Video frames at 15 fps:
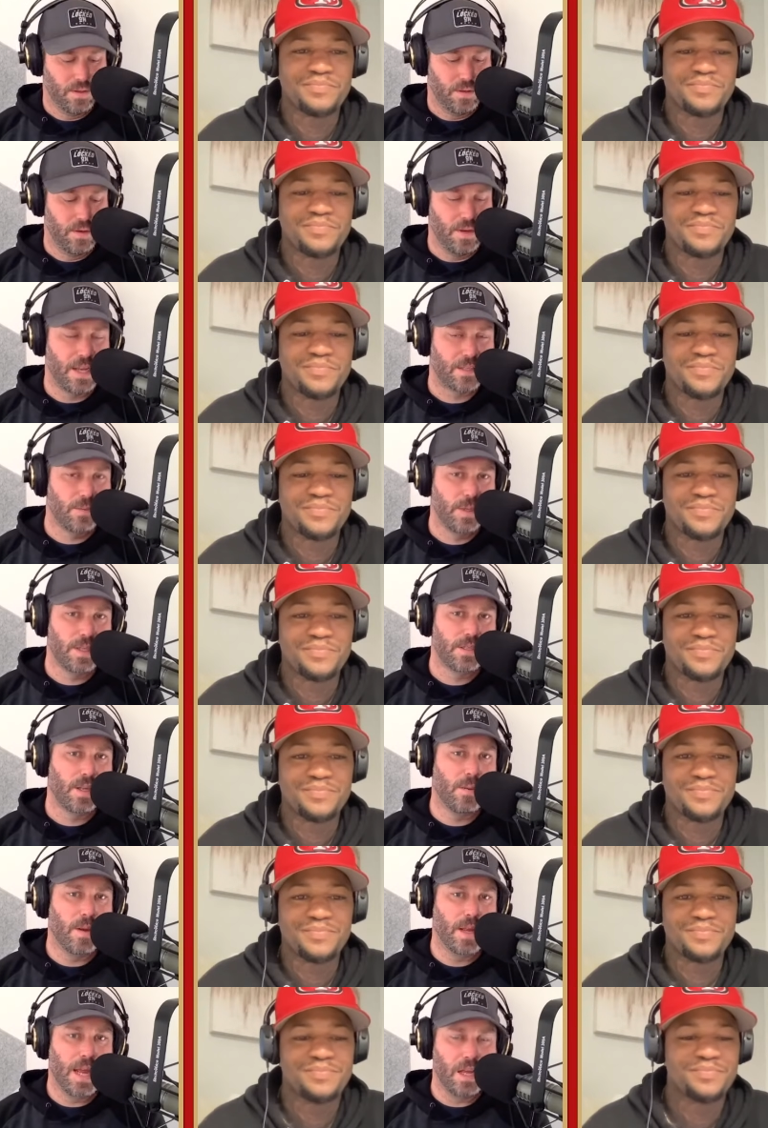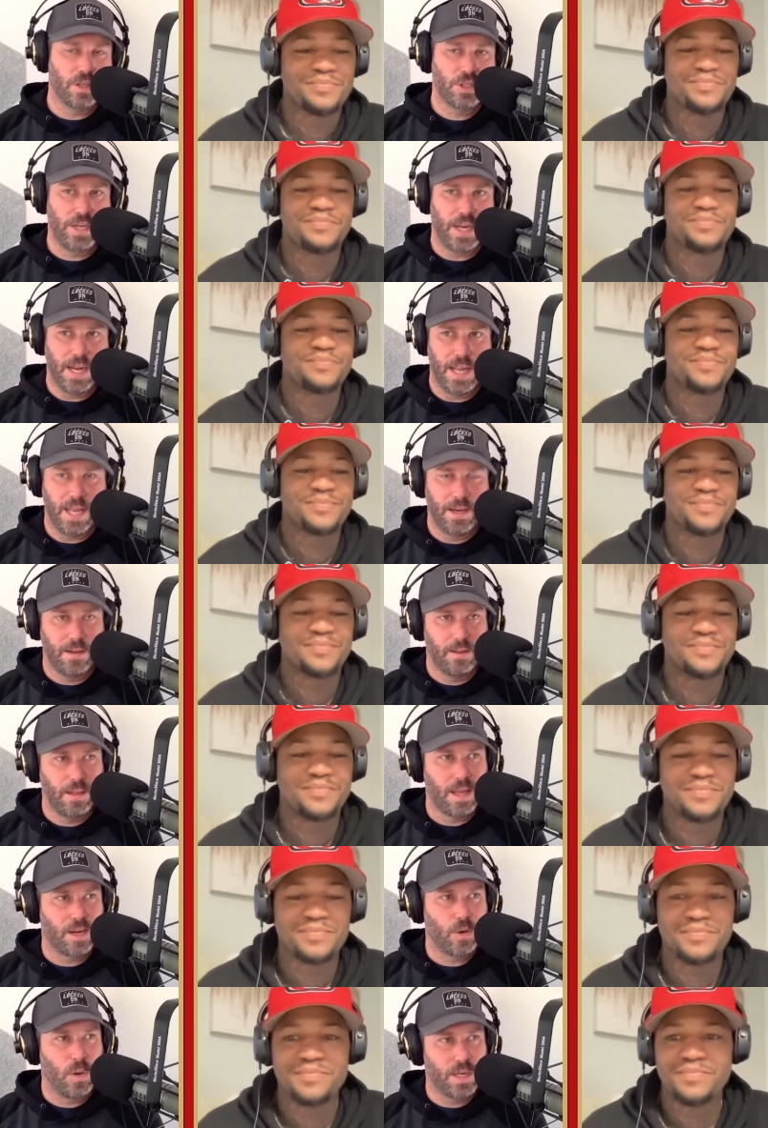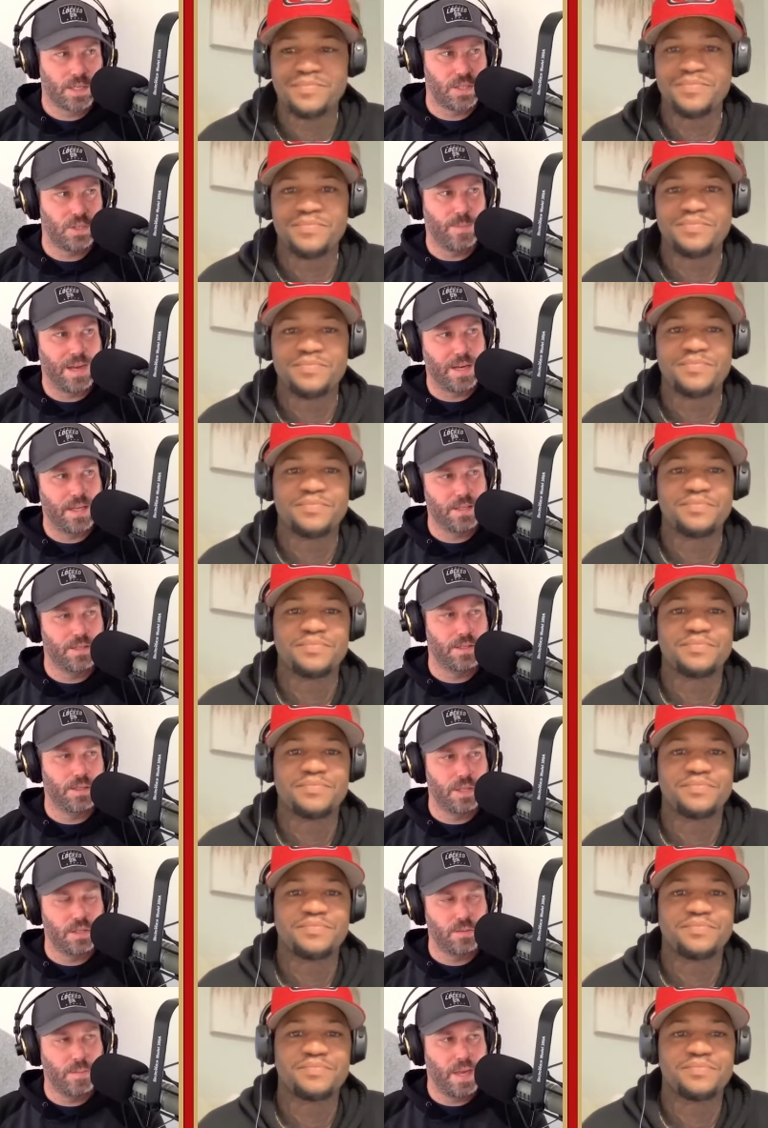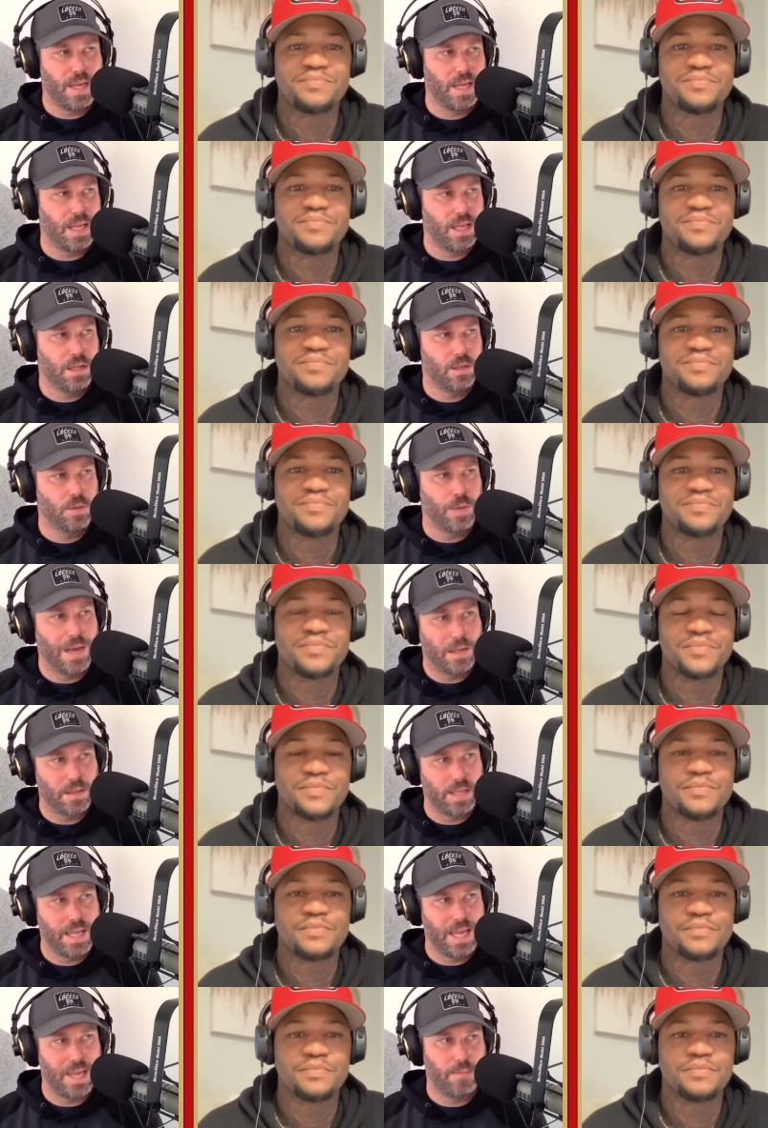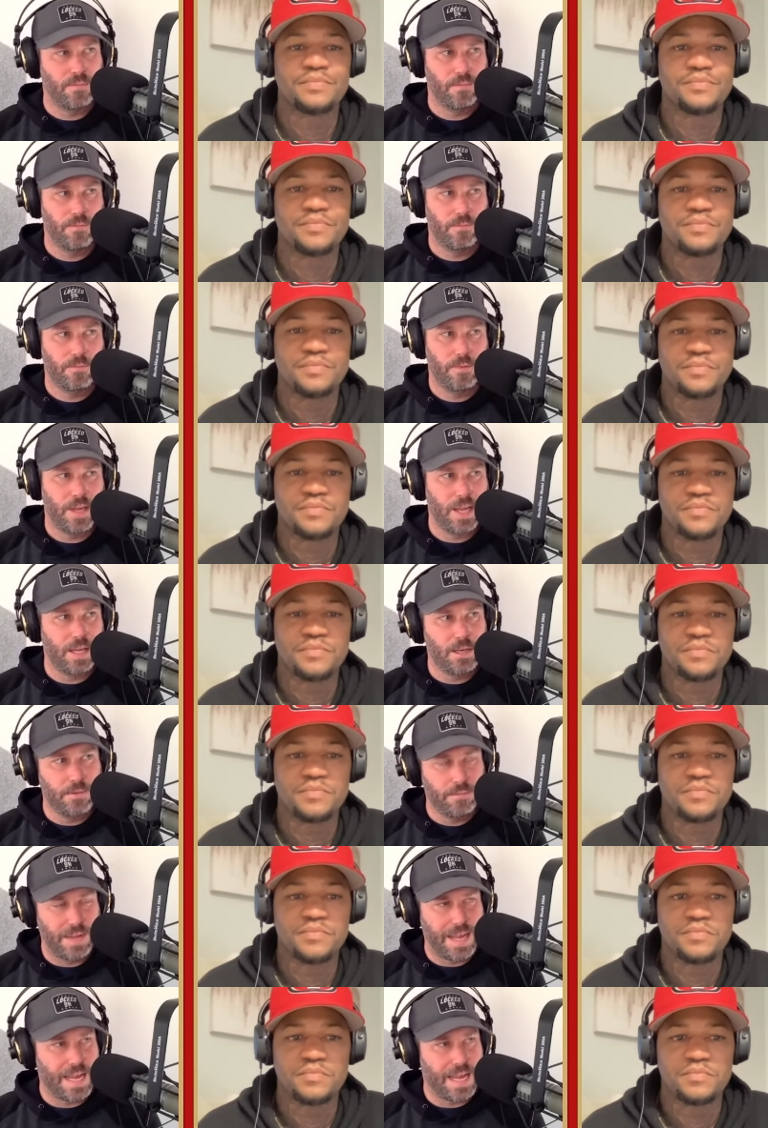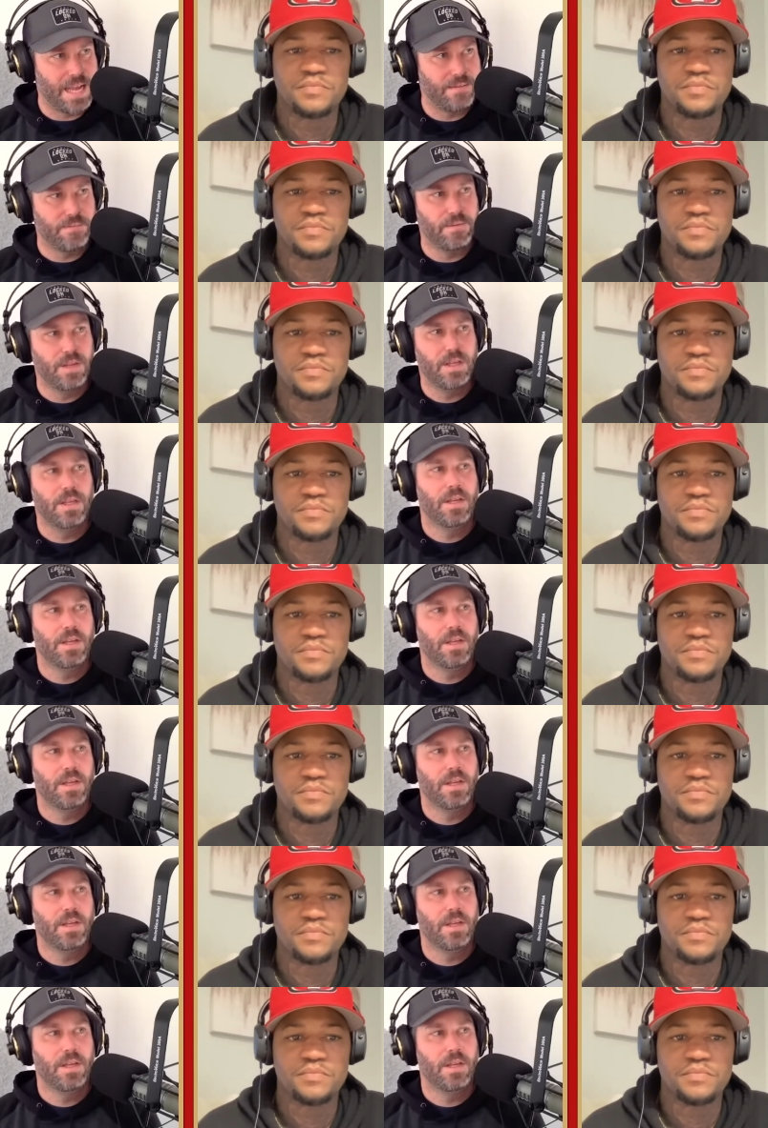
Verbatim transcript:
Speaker 1: Next, we got to talk about Kyle Shanahan. A lot of questions about his decision making throughout the game, end of half,